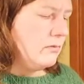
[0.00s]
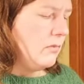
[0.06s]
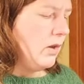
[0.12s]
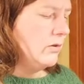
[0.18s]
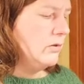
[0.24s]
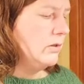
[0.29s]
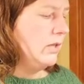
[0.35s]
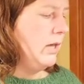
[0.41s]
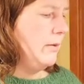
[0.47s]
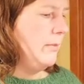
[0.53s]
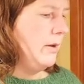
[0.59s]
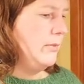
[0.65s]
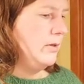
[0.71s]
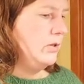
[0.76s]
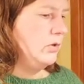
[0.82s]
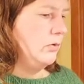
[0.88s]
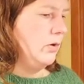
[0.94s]
So that might
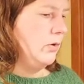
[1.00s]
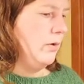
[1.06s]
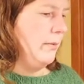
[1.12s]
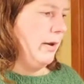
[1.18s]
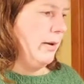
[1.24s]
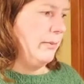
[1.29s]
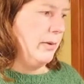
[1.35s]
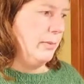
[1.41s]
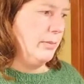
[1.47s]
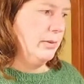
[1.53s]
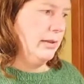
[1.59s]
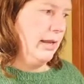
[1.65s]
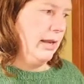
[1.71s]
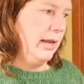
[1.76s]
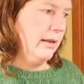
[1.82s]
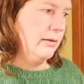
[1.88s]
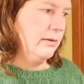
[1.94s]
be true. It might be
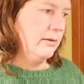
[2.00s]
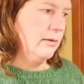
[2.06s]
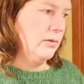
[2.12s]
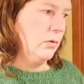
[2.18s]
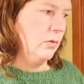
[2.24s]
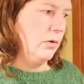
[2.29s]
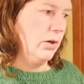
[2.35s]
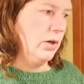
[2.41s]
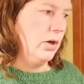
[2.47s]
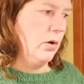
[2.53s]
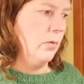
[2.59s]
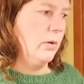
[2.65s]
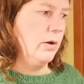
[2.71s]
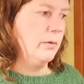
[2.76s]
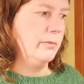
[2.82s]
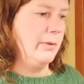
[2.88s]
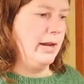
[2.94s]
plans, or, you know,
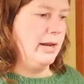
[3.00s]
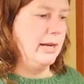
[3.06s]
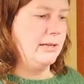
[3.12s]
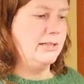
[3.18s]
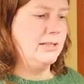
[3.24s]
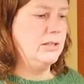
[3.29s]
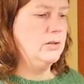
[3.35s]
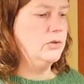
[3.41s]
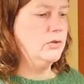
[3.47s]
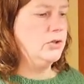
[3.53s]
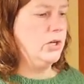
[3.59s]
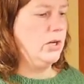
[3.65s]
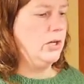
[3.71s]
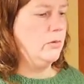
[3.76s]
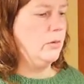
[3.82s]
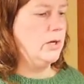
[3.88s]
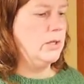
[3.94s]
what my ideal
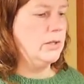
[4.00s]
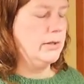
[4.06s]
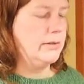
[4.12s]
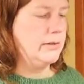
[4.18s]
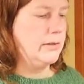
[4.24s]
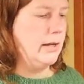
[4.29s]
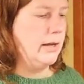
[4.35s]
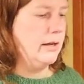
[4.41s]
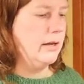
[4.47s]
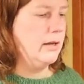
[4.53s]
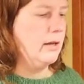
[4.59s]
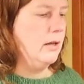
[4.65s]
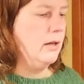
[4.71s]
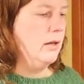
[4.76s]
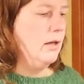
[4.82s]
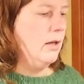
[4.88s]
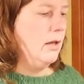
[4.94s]
January looks like.
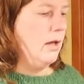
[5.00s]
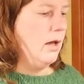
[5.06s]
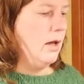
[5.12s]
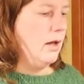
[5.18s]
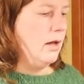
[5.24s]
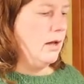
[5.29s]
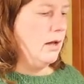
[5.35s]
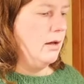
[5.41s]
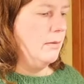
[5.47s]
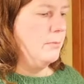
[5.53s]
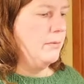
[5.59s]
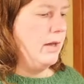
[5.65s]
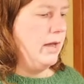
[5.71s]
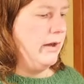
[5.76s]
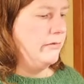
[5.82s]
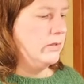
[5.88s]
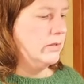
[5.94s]

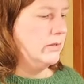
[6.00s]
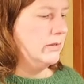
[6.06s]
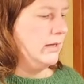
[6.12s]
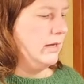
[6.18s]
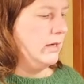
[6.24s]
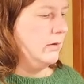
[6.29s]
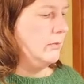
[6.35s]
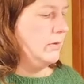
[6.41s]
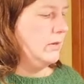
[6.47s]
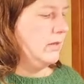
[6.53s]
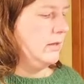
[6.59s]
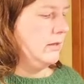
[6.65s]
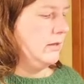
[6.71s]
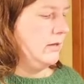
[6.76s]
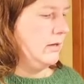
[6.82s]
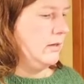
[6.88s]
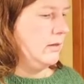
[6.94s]
I haven't decided, but
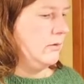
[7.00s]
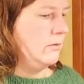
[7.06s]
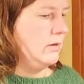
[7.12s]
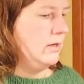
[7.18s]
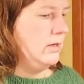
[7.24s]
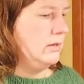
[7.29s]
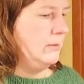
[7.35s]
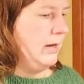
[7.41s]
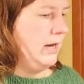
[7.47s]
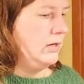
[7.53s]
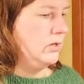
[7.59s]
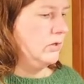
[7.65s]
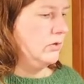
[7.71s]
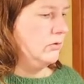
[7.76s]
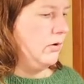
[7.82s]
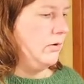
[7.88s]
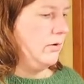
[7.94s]
then, you know, these
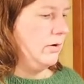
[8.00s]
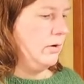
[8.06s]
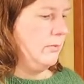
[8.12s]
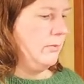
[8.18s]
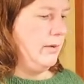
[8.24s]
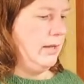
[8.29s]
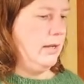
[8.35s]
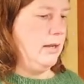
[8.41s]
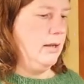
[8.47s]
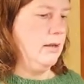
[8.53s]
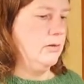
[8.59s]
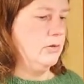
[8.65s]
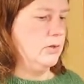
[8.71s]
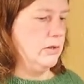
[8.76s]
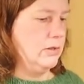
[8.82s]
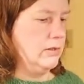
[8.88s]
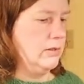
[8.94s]
pages are all going to be
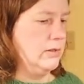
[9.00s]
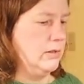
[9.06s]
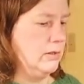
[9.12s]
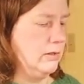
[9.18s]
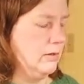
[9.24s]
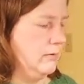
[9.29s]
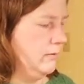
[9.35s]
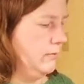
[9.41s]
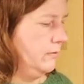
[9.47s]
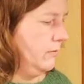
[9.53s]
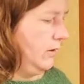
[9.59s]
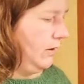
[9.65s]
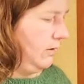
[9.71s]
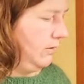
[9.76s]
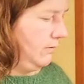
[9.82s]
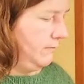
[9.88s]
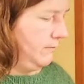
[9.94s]
just
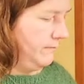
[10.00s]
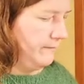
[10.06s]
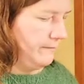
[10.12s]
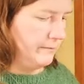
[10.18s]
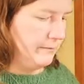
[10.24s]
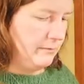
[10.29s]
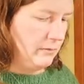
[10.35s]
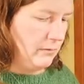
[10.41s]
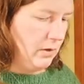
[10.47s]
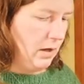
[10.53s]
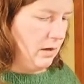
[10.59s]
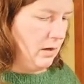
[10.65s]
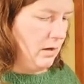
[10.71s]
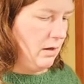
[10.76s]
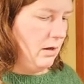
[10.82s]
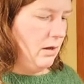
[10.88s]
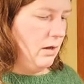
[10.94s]
kind
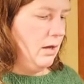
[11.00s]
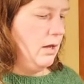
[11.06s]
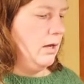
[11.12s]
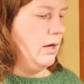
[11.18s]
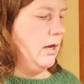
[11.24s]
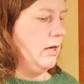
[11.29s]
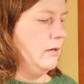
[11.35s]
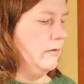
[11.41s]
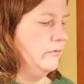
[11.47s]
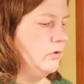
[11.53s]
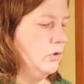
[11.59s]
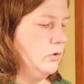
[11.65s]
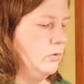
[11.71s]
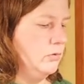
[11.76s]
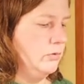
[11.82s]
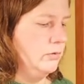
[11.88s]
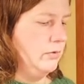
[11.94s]
of
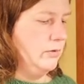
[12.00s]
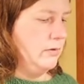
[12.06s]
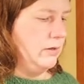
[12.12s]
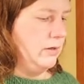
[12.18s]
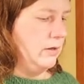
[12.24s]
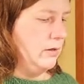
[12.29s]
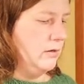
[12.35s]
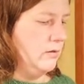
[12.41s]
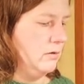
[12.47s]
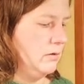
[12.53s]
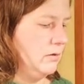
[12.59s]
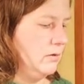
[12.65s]
doodles and